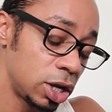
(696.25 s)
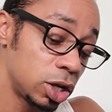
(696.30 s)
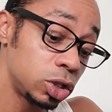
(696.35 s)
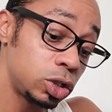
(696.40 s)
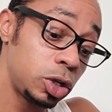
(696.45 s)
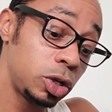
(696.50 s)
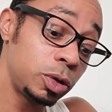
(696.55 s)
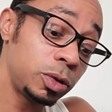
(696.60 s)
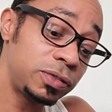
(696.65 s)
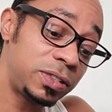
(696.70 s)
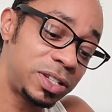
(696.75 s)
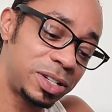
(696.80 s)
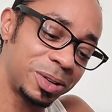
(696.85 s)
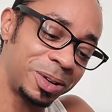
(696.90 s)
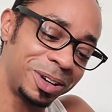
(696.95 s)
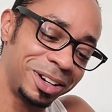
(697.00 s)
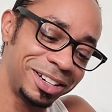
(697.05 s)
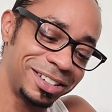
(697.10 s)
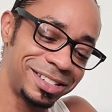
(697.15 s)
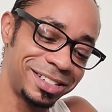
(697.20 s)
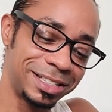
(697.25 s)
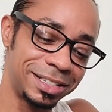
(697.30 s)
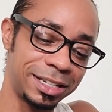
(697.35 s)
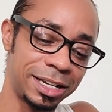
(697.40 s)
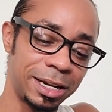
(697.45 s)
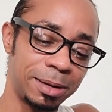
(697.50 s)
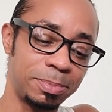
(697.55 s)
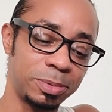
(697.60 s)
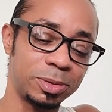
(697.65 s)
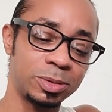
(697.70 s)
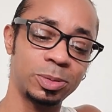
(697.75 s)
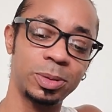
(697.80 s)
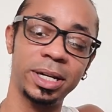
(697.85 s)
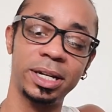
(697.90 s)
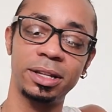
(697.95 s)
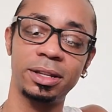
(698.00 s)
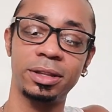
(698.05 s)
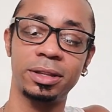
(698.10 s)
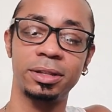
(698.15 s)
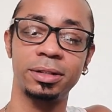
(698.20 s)
Two swords is coupled
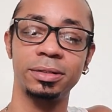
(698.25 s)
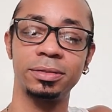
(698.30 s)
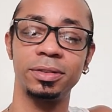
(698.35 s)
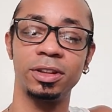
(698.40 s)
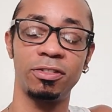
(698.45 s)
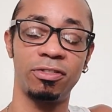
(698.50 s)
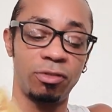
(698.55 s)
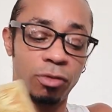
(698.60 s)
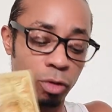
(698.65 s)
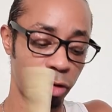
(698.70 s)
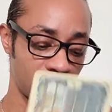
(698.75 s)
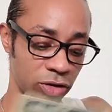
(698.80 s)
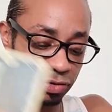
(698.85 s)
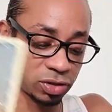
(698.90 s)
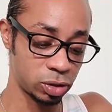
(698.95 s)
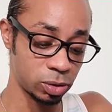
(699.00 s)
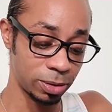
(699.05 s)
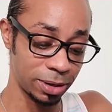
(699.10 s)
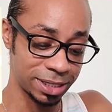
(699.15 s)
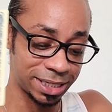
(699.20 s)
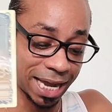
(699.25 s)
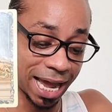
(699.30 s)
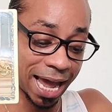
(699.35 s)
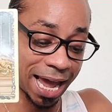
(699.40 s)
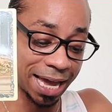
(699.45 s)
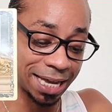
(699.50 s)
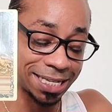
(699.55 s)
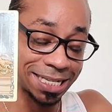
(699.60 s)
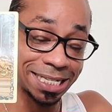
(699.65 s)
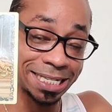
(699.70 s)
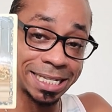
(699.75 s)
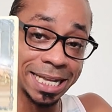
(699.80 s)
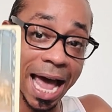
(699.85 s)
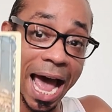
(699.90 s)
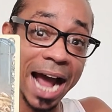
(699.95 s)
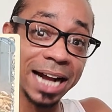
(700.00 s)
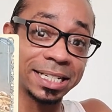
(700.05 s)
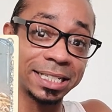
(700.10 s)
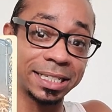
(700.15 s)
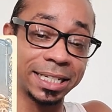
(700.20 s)
with the four of swords.
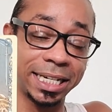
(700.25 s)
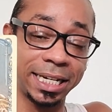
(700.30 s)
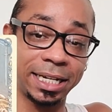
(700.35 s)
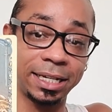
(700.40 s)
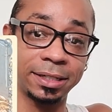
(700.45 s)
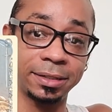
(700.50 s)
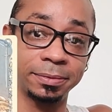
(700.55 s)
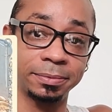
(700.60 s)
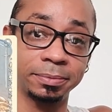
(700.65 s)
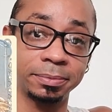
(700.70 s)
Exactly.